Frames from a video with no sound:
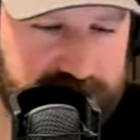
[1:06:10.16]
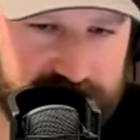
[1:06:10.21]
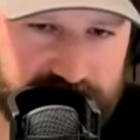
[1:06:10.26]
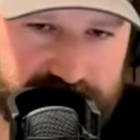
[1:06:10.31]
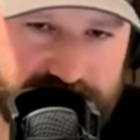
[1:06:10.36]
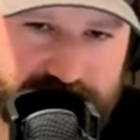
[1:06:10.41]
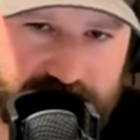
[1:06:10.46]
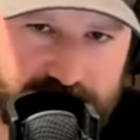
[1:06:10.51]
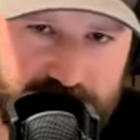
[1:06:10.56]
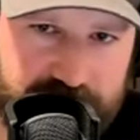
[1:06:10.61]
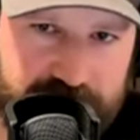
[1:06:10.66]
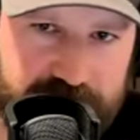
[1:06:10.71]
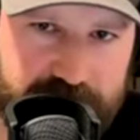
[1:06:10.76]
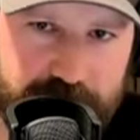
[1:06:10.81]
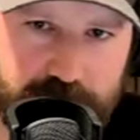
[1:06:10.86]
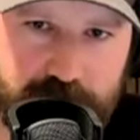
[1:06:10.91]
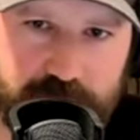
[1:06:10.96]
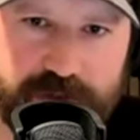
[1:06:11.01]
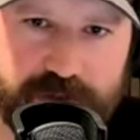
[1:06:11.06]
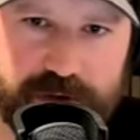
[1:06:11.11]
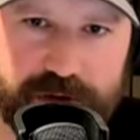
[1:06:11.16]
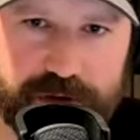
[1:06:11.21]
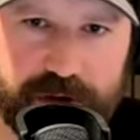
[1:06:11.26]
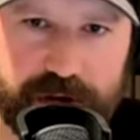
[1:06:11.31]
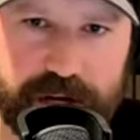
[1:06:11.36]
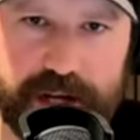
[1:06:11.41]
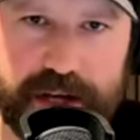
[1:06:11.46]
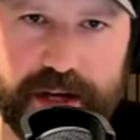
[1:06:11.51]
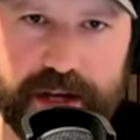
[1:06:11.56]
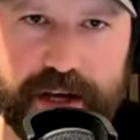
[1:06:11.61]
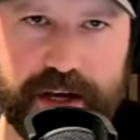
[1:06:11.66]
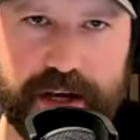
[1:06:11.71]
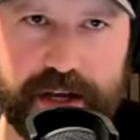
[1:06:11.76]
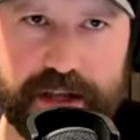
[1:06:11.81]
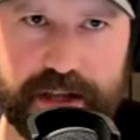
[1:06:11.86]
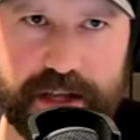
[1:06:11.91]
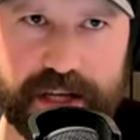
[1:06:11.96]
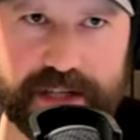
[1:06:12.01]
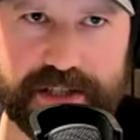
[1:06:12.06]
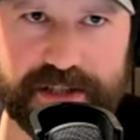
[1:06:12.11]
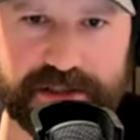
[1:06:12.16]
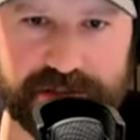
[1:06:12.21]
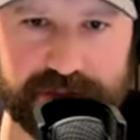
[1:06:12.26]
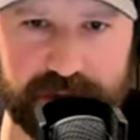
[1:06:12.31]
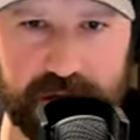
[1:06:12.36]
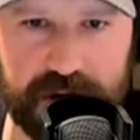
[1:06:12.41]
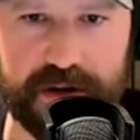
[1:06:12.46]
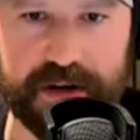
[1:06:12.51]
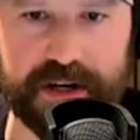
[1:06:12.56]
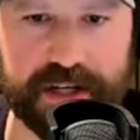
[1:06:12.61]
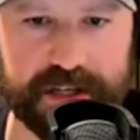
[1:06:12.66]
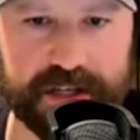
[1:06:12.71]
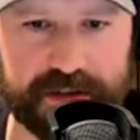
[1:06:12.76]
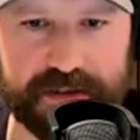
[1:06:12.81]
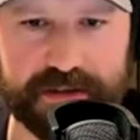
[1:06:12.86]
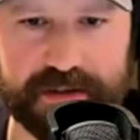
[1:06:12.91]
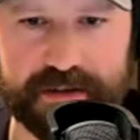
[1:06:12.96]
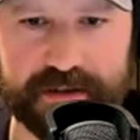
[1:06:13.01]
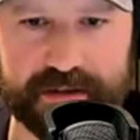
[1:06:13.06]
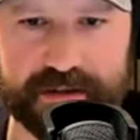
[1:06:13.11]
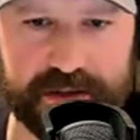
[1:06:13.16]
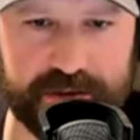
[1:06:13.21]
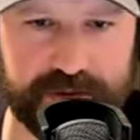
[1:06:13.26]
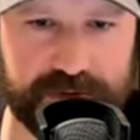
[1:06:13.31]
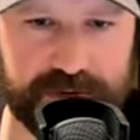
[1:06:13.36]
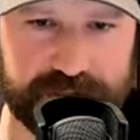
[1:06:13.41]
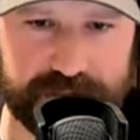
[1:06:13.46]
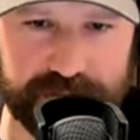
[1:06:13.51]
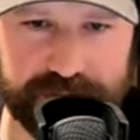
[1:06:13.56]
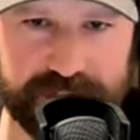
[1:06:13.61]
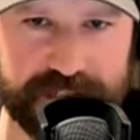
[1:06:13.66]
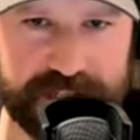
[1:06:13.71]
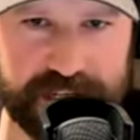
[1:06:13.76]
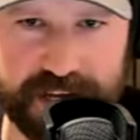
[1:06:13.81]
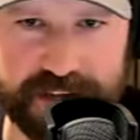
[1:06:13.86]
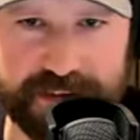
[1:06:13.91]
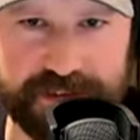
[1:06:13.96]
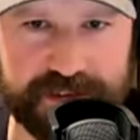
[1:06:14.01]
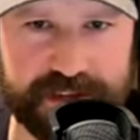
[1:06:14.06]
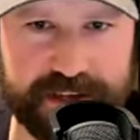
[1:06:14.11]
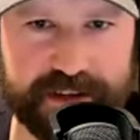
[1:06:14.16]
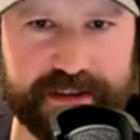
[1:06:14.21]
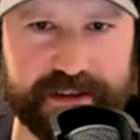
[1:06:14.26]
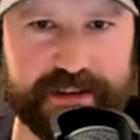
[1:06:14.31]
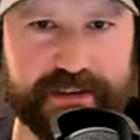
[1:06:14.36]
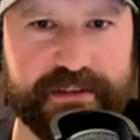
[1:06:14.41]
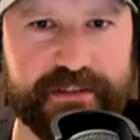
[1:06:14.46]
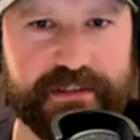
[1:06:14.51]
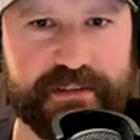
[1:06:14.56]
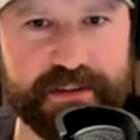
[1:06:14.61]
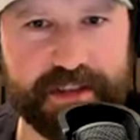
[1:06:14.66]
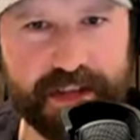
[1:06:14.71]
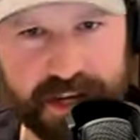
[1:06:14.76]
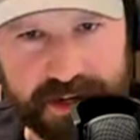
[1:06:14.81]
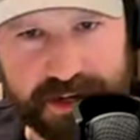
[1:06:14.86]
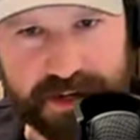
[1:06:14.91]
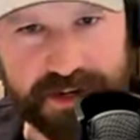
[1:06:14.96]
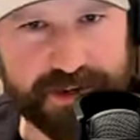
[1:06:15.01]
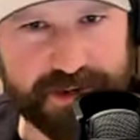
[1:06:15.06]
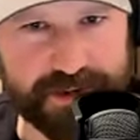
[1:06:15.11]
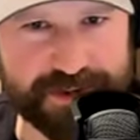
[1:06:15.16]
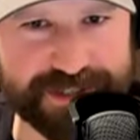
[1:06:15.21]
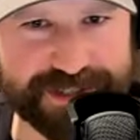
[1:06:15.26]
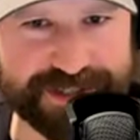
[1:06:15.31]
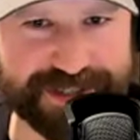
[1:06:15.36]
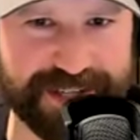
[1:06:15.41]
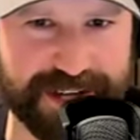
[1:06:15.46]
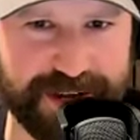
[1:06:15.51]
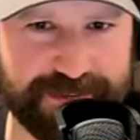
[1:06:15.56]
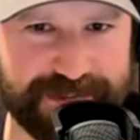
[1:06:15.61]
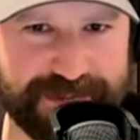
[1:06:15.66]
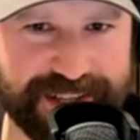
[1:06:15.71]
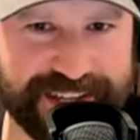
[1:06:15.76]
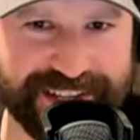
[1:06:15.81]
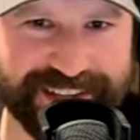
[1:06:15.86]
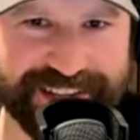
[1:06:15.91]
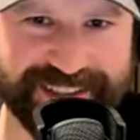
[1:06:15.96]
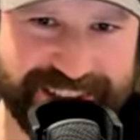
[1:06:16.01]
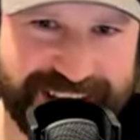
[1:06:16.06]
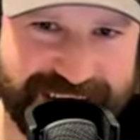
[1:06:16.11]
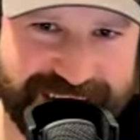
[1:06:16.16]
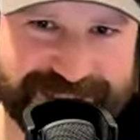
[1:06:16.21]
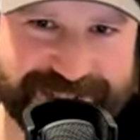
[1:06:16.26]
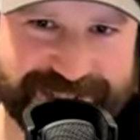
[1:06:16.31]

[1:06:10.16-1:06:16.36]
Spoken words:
just getting moving, right? Like starting. You were doing nothing, now you're doing something. That's